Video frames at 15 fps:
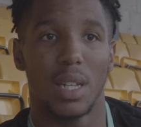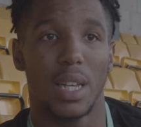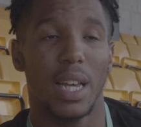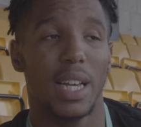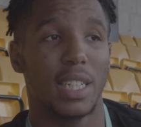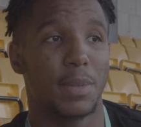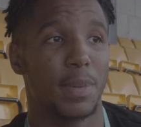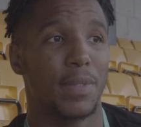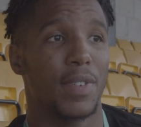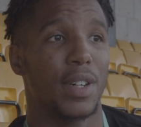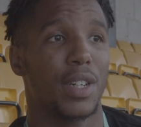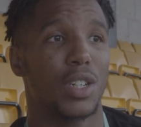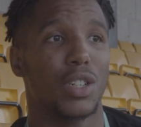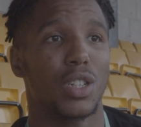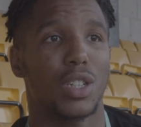Yeah, it's been
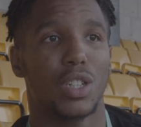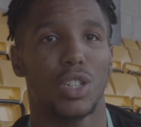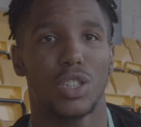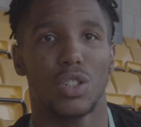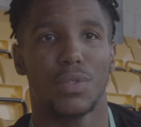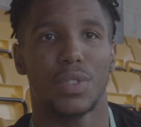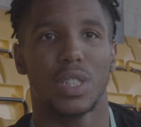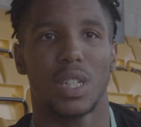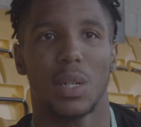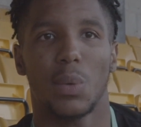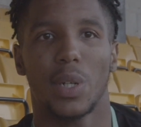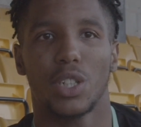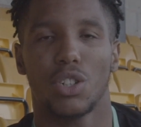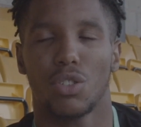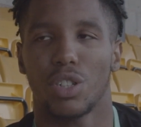very good because obviously
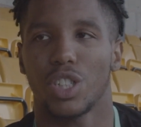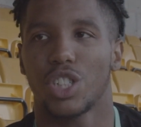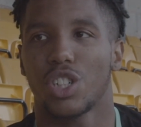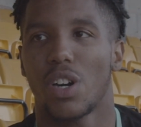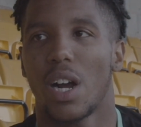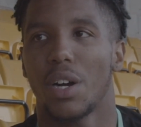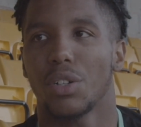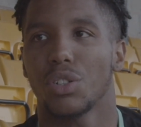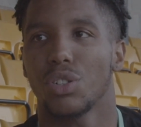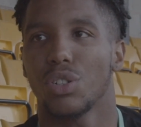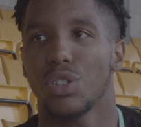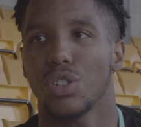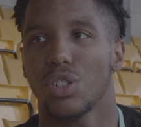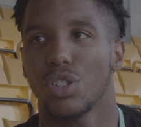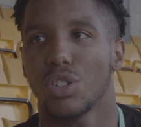when you're on trial, you
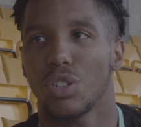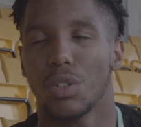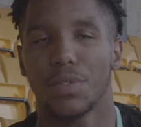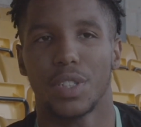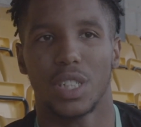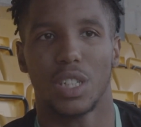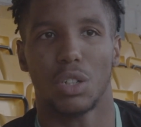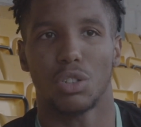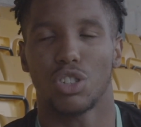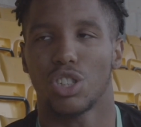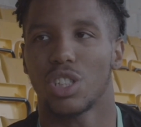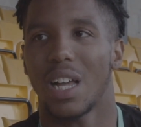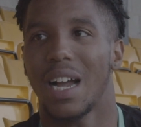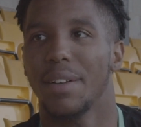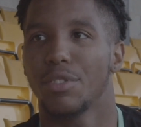obviously don't
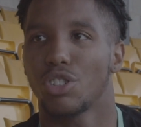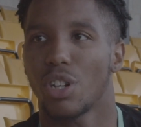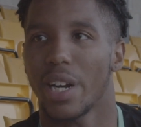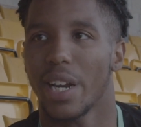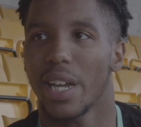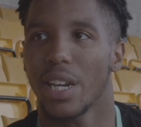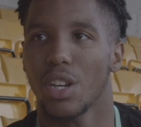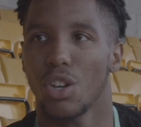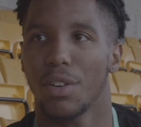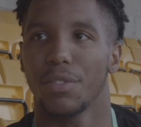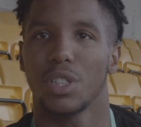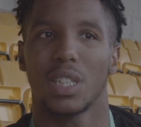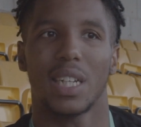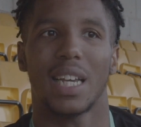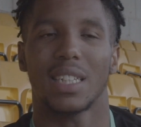just dive straight in. You
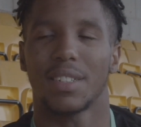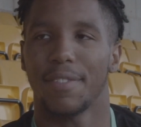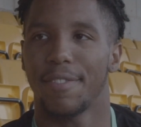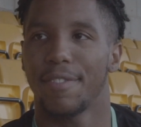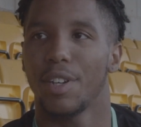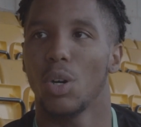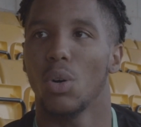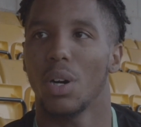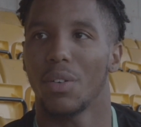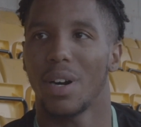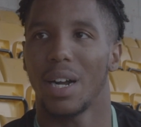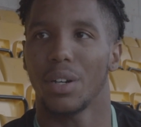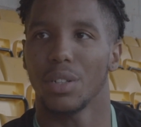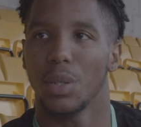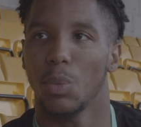obviously get to feel
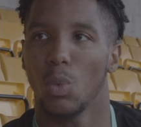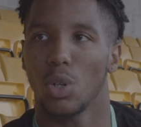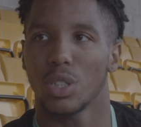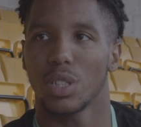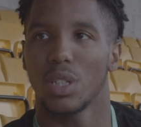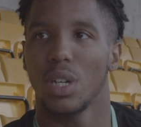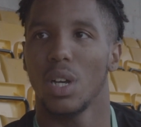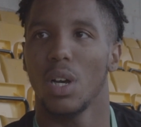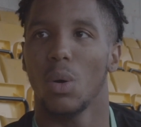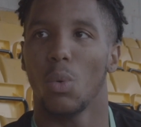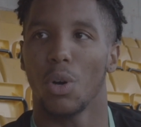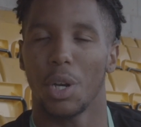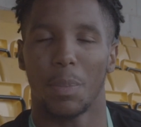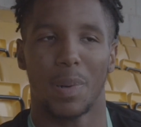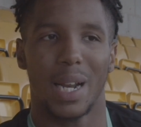around and
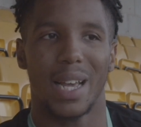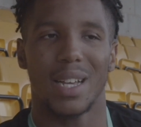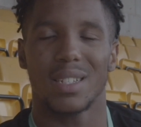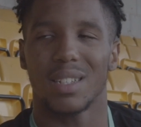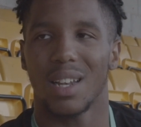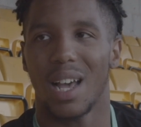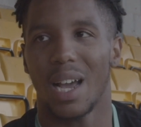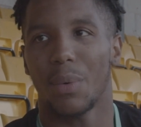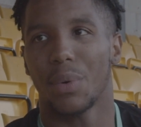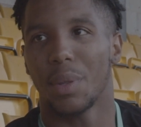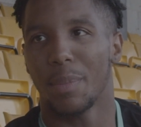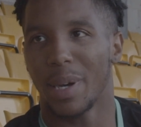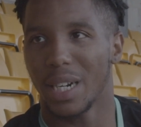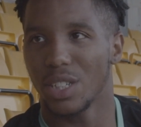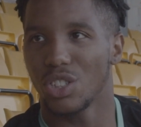what the players are like, what
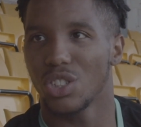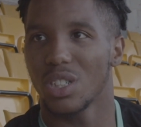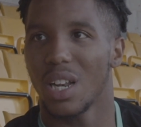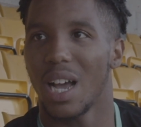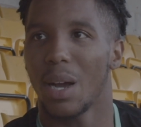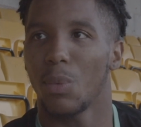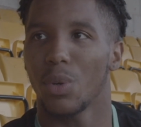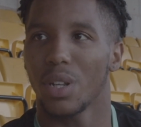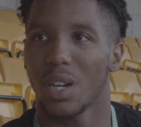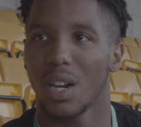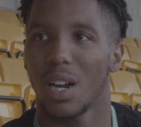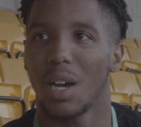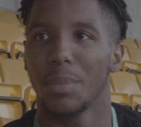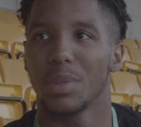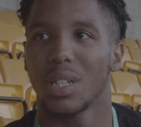the manager's like, what the
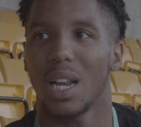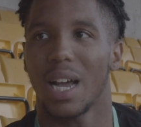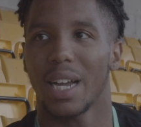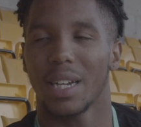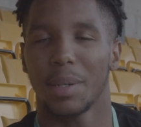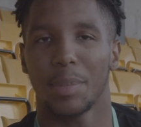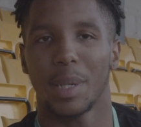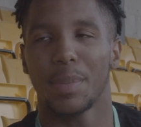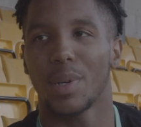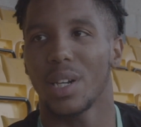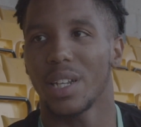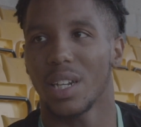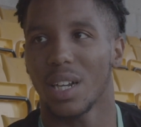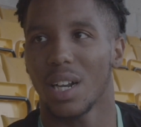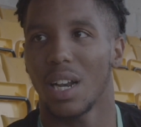club's like, the
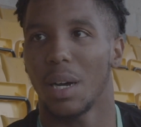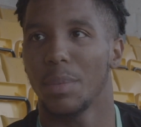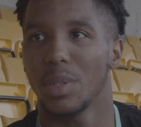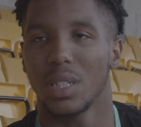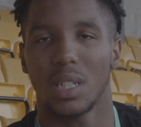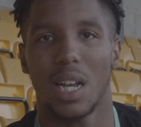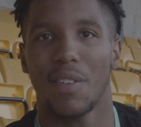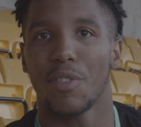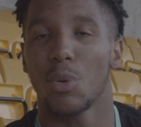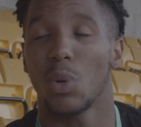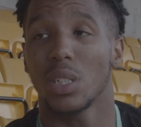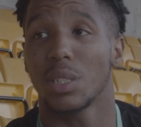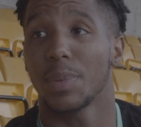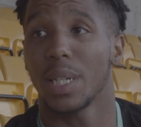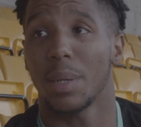people in the club. And
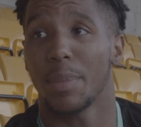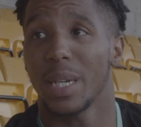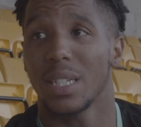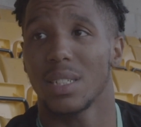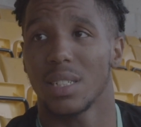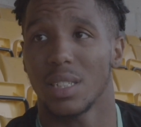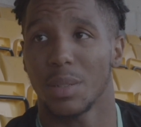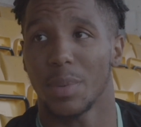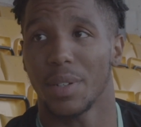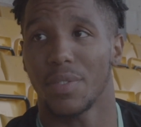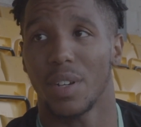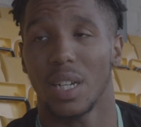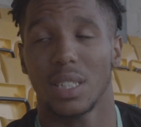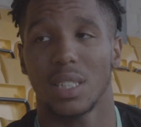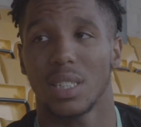everyone's been amazing, to be
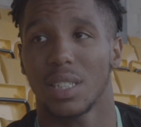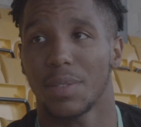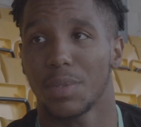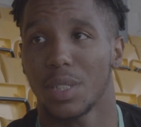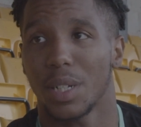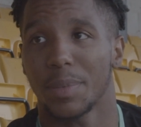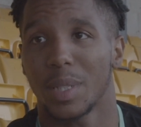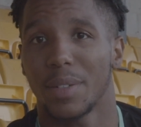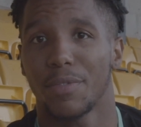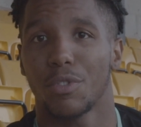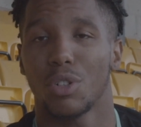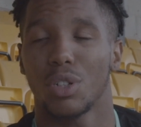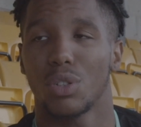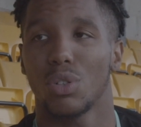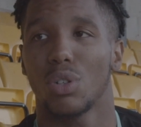fair, since I've stepped in
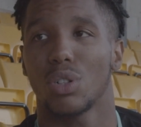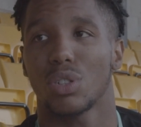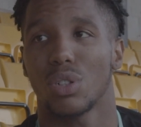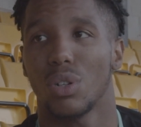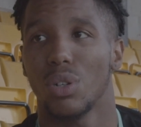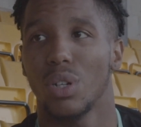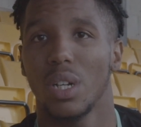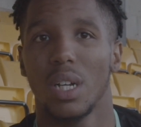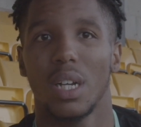through the door. So